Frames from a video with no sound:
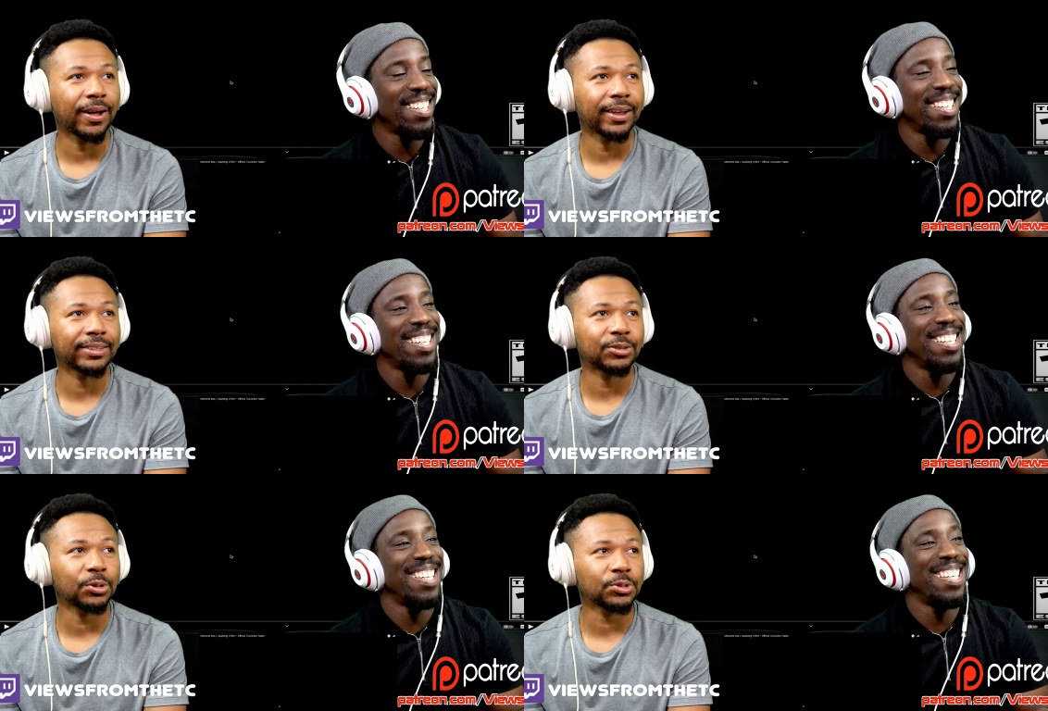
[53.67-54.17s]

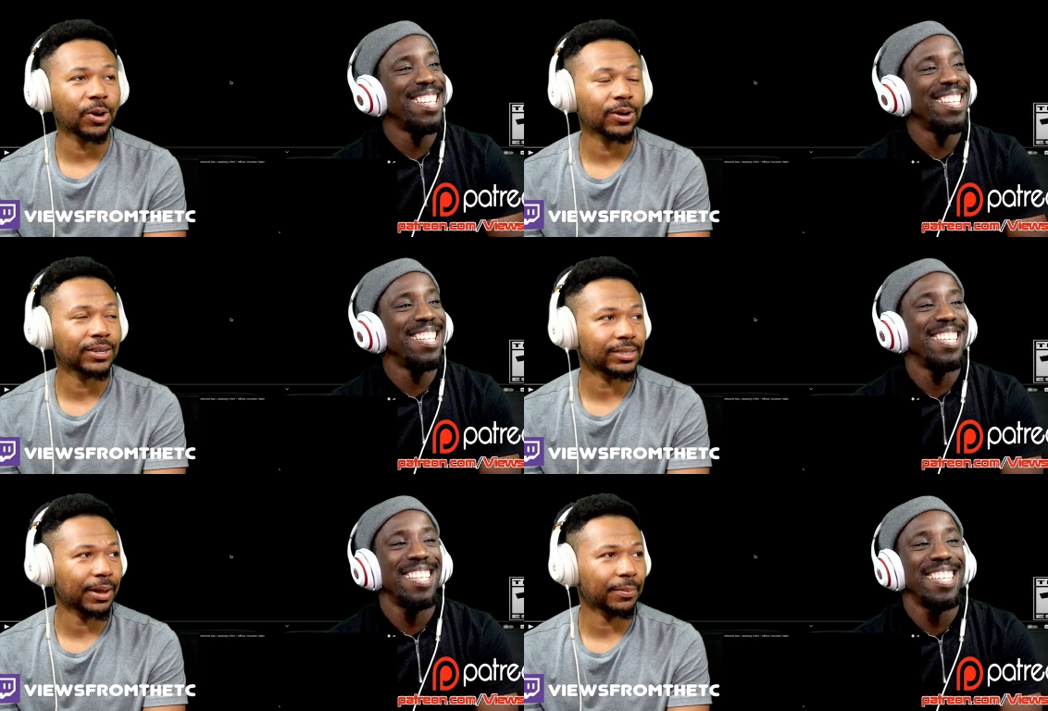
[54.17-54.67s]
Speaker 1: Those are
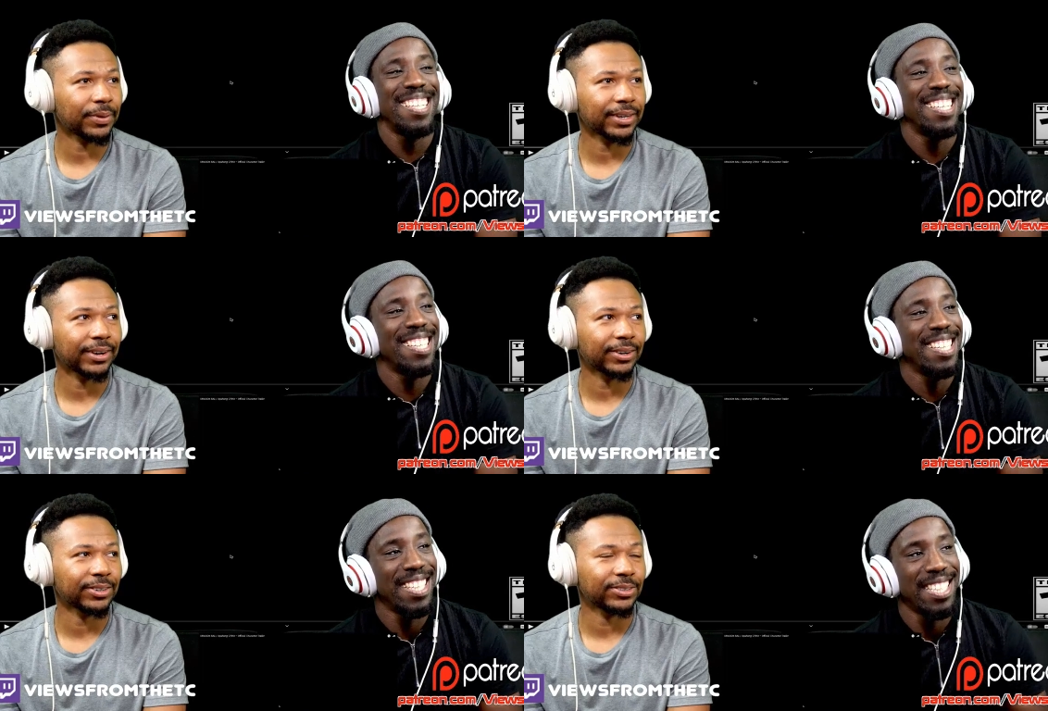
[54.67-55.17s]
the type of
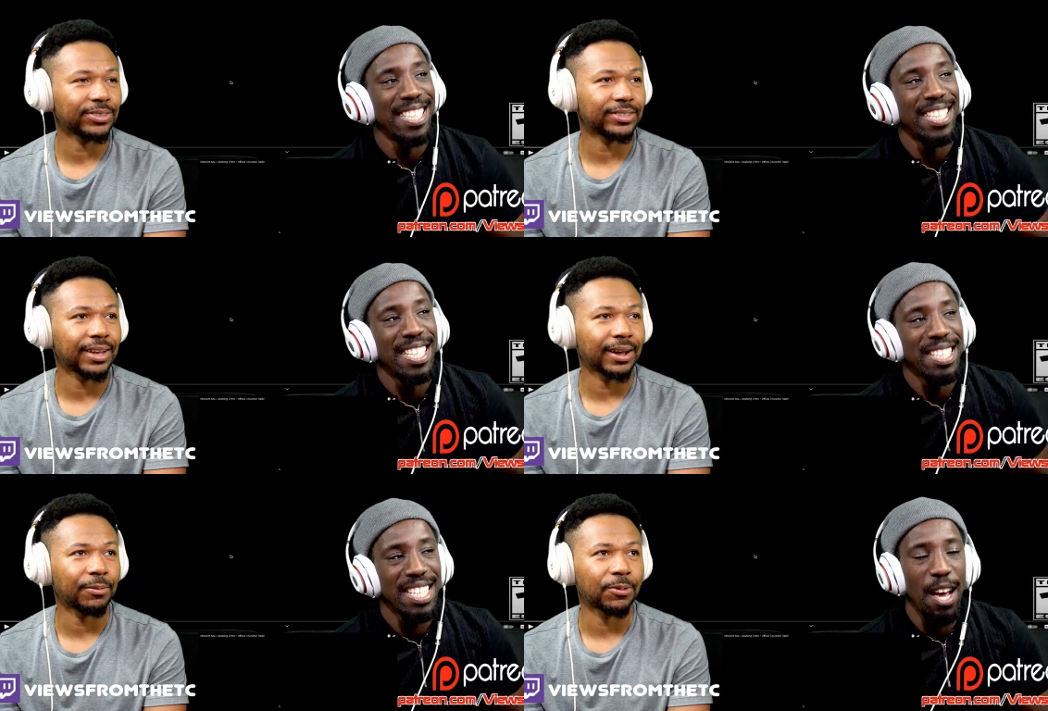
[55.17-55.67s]
characters
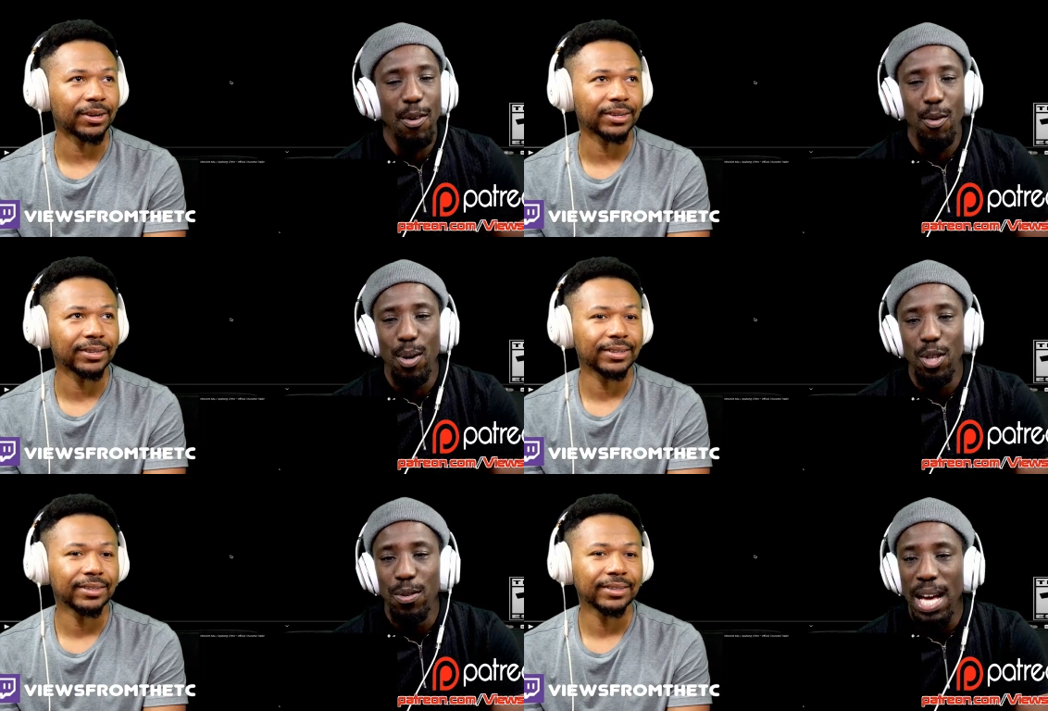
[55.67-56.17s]
I want. You
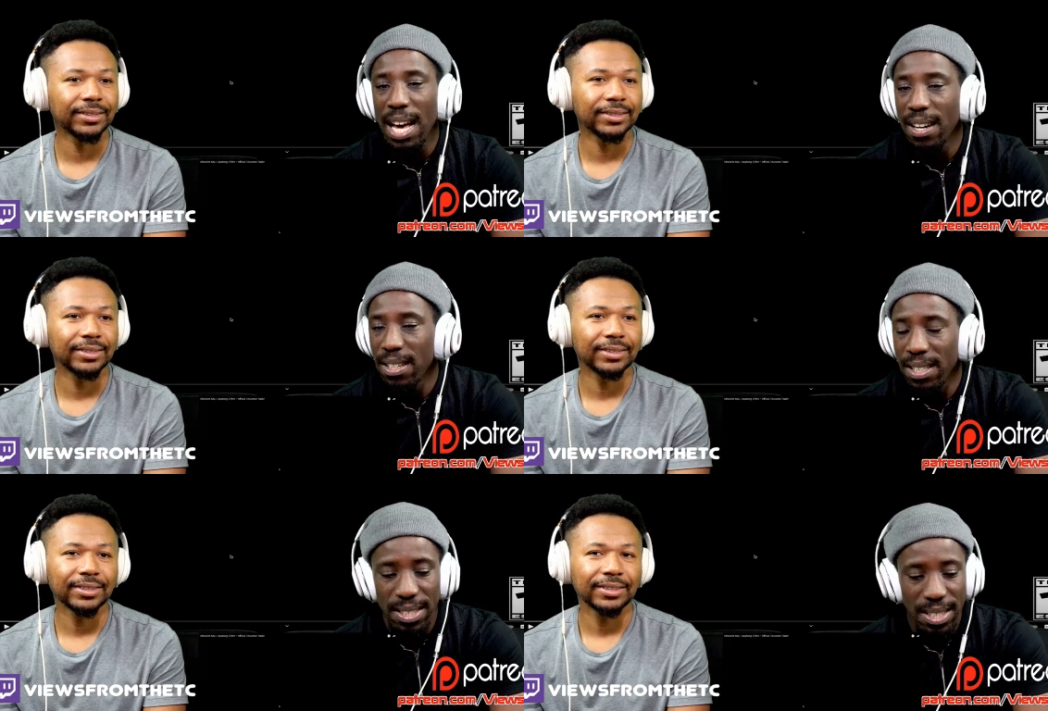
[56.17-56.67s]
want those out
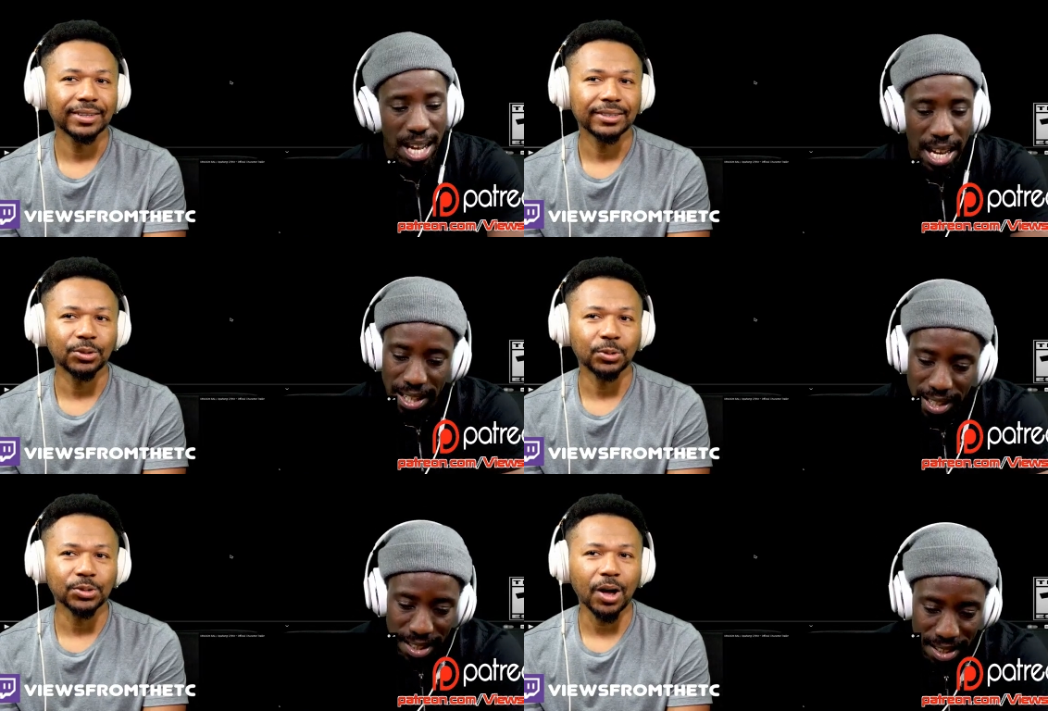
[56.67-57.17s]
of, like,
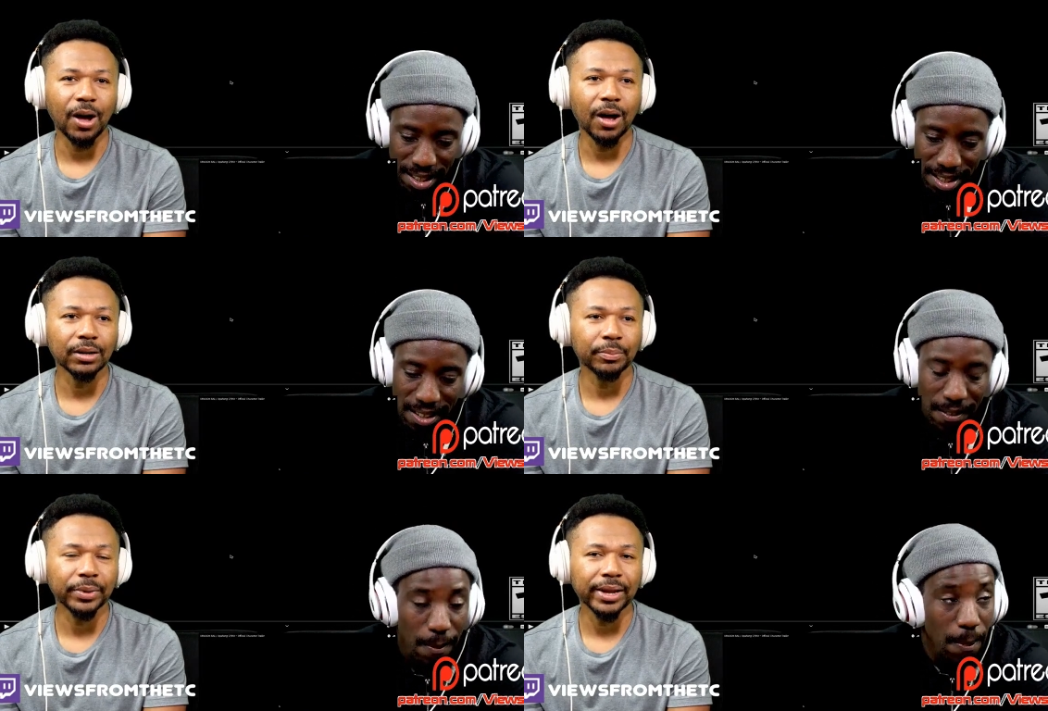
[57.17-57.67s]
those
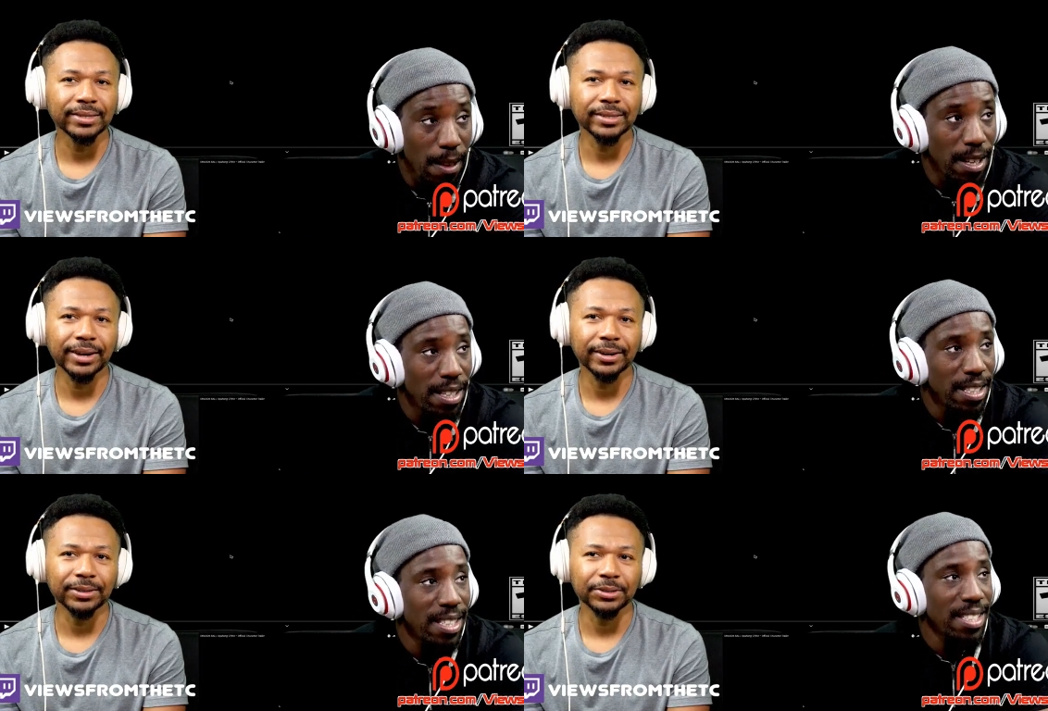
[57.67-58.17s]
out of place
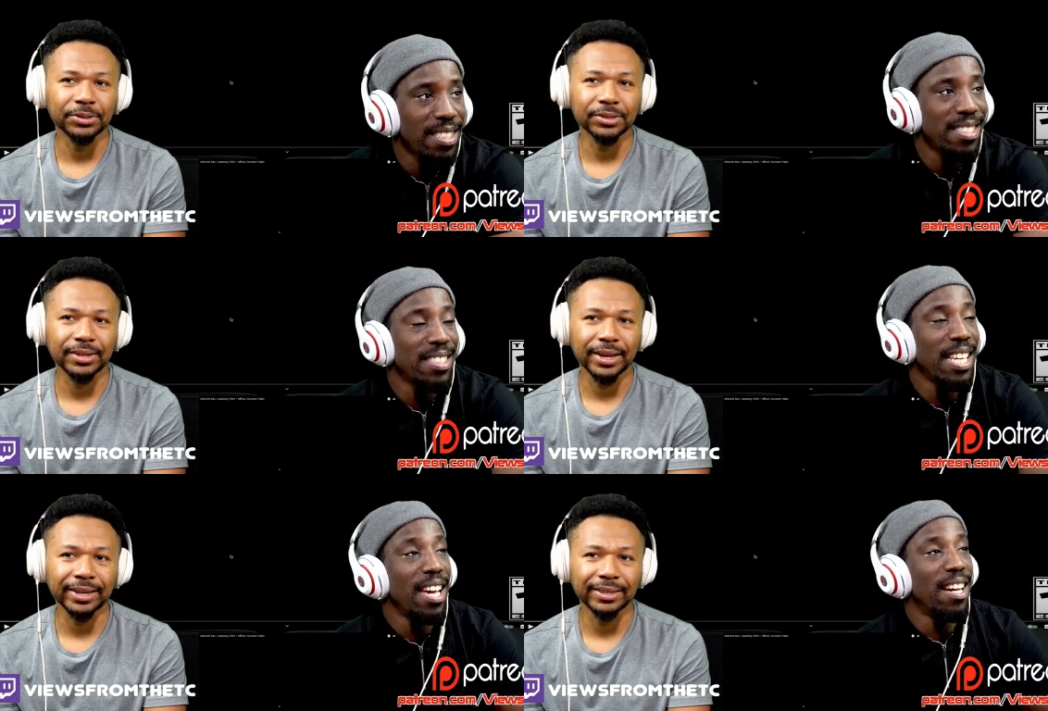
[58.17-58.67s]
characters,
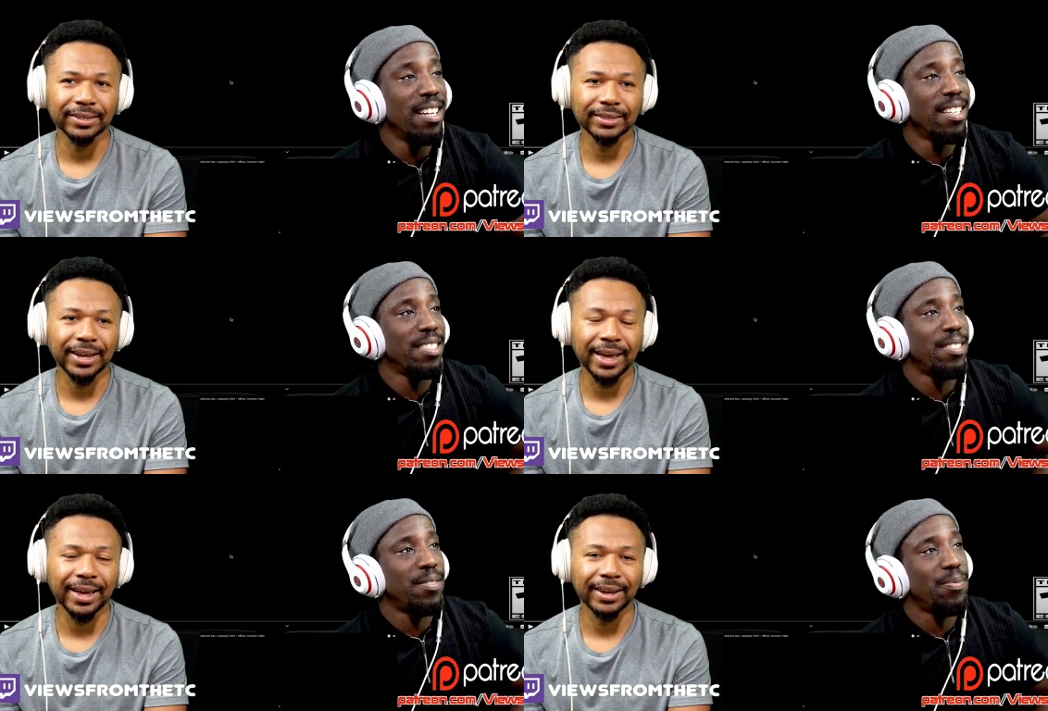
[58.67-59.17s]
like
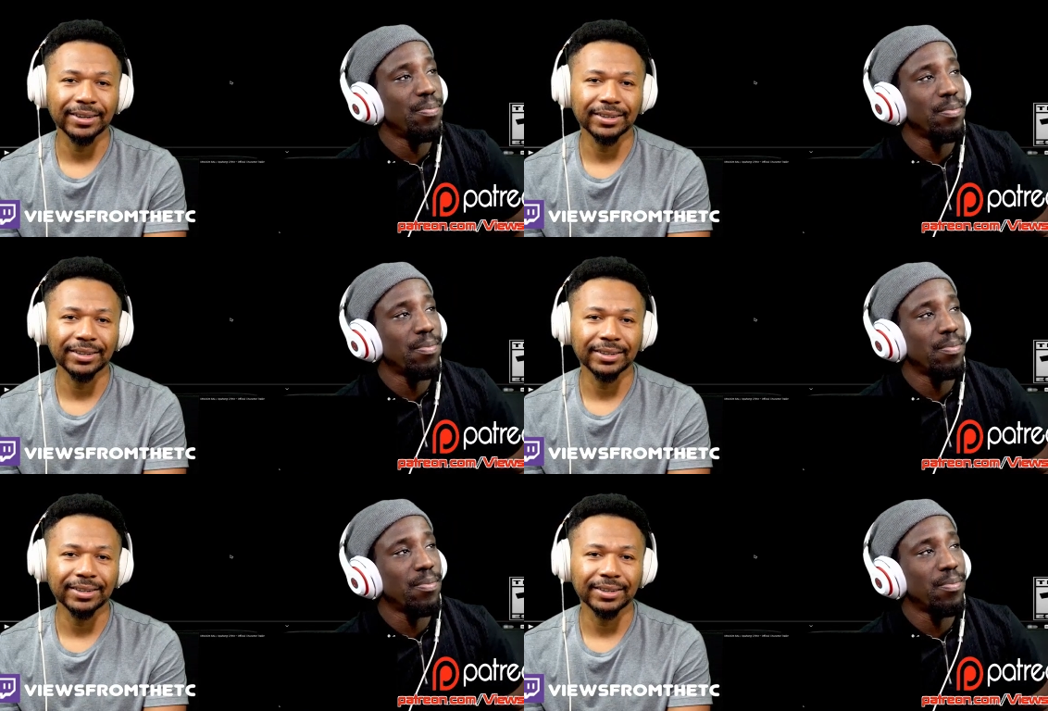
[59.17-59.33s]
that